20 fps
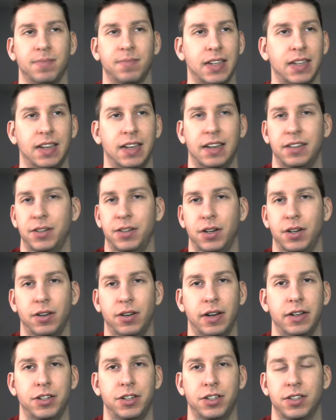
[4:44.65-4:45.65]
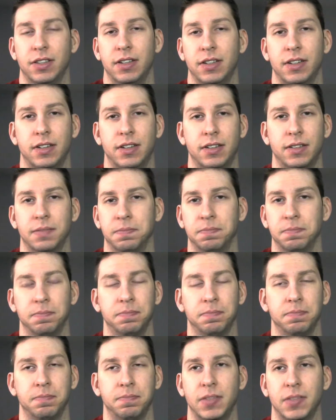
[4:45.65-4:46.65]
I don't know, I just think
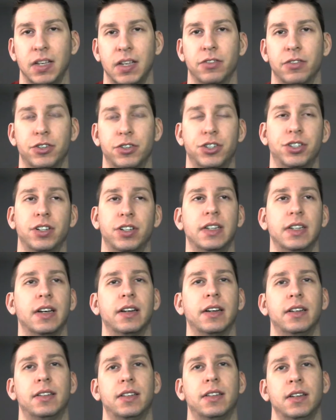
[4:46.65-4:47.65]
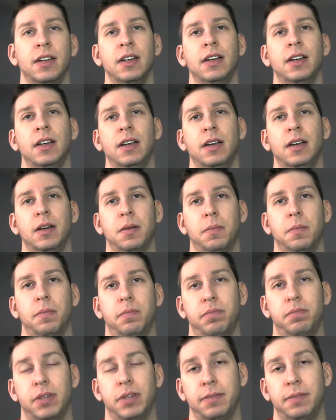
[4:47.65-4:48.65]
the governor should have done it.
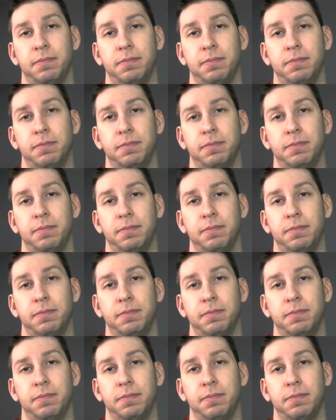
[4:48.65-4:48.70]
But,